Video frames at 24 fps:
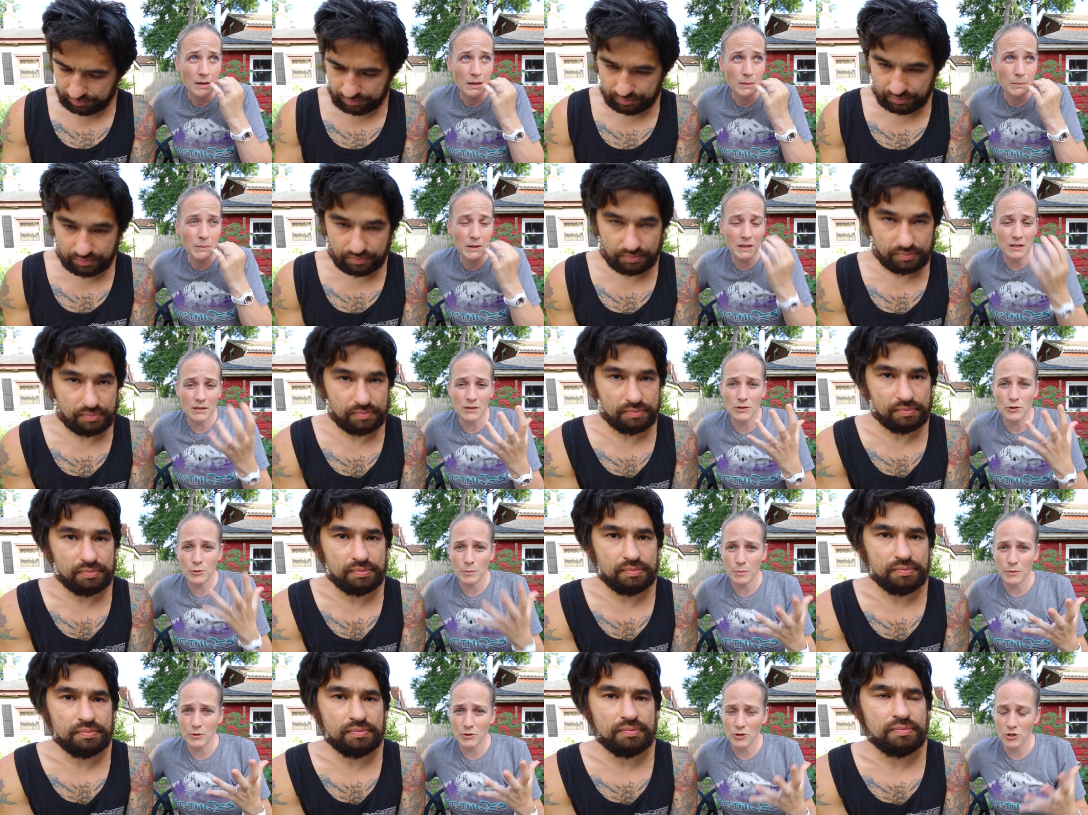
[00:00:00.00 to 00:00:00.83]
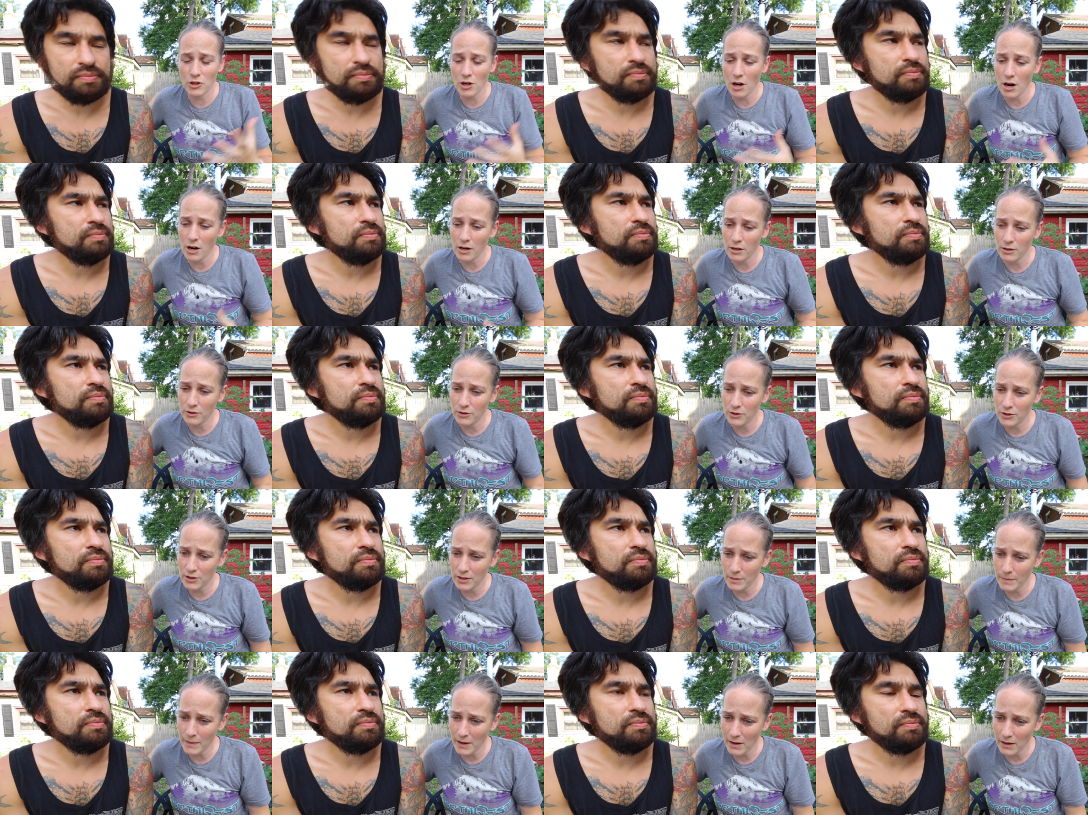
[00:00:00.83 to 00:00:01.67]
Speaker 1: being supercharged
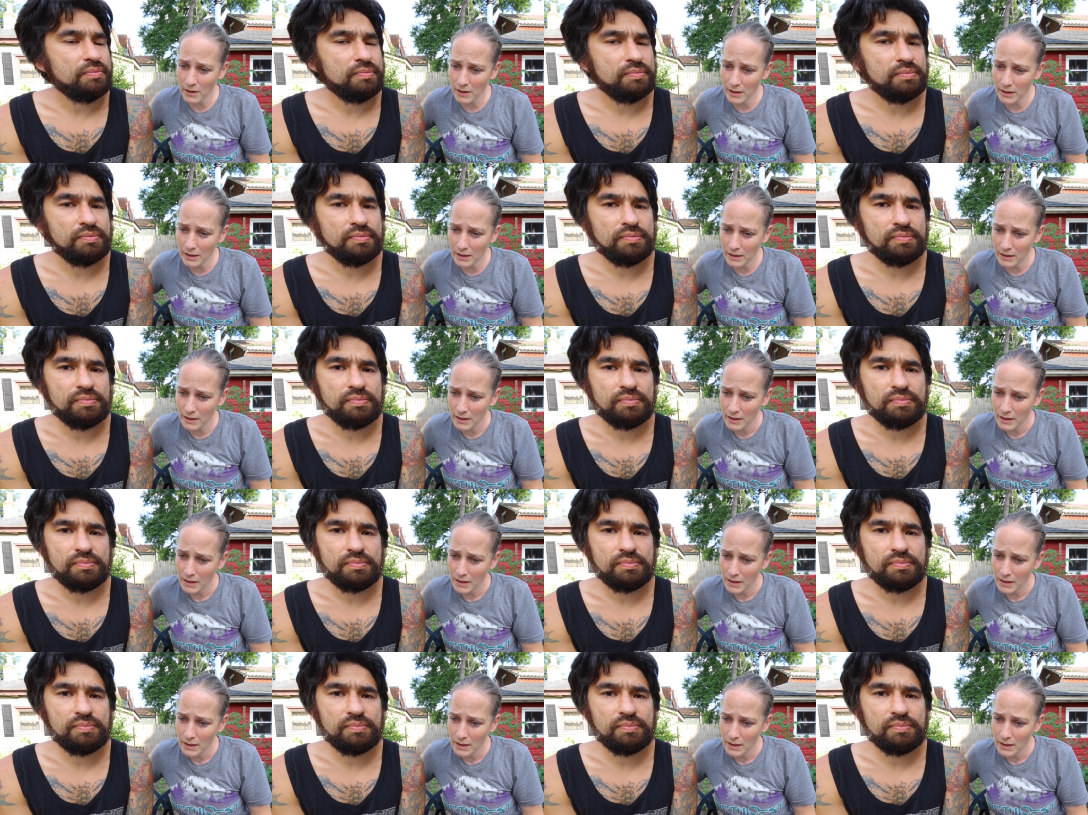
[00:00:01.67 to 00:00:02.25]
about it.